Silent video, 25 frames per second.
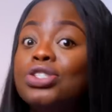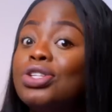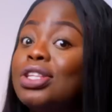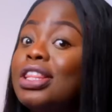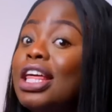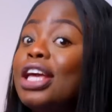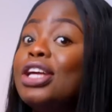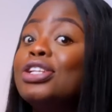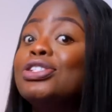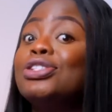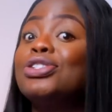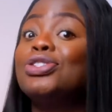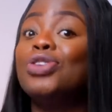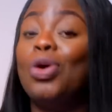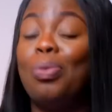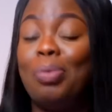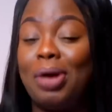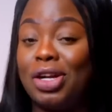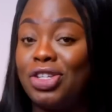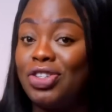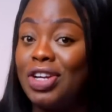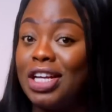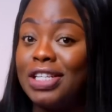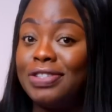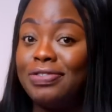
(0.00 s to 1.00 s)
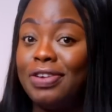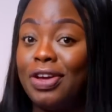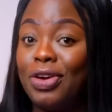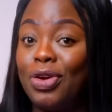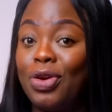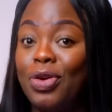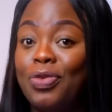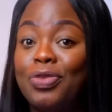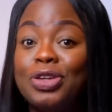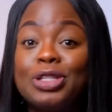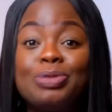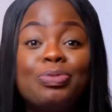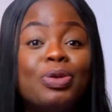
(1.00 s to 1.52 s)
So thank you so much,
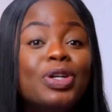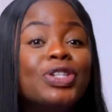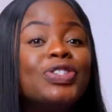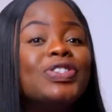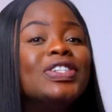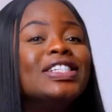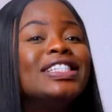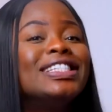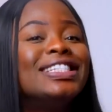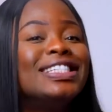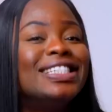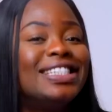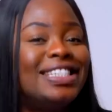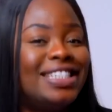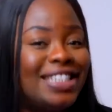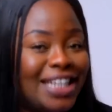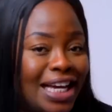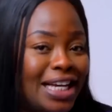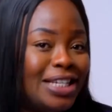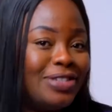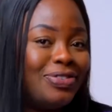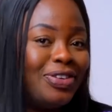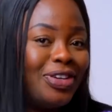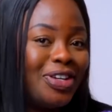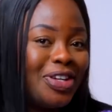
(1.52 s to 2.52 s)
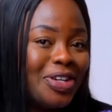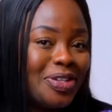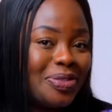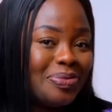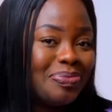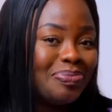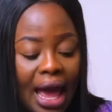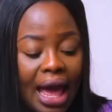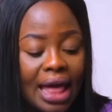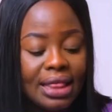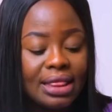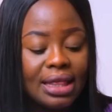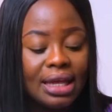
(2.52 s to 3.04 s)
TransferGirl, for sponsoring today's video.
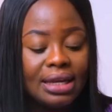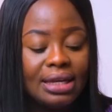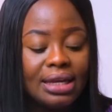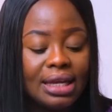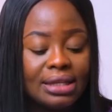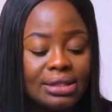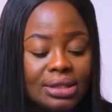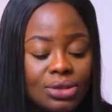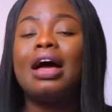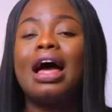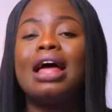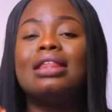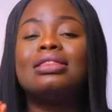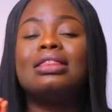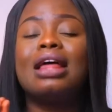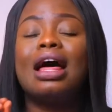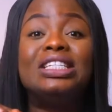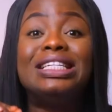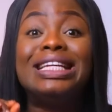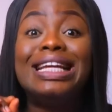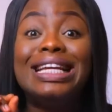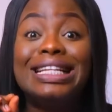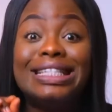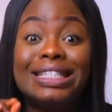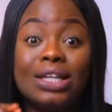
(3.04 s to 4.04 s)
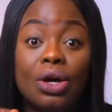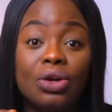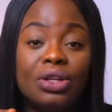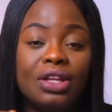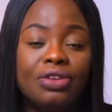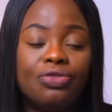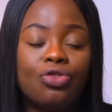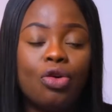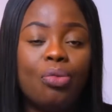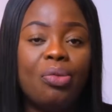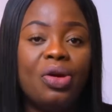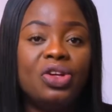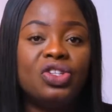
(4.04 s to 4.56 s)
And then this is other detailed
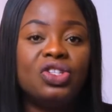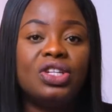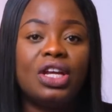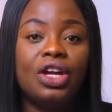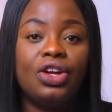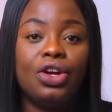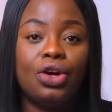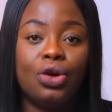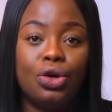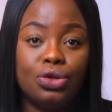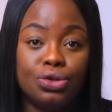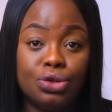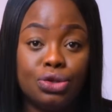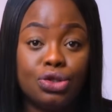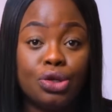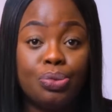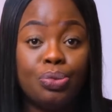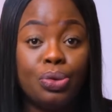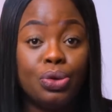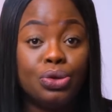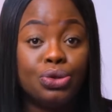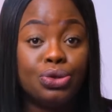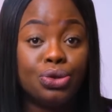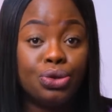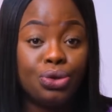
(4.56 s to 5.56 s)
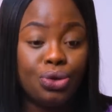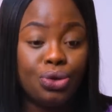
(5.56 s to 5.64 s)
information that you're also supposed to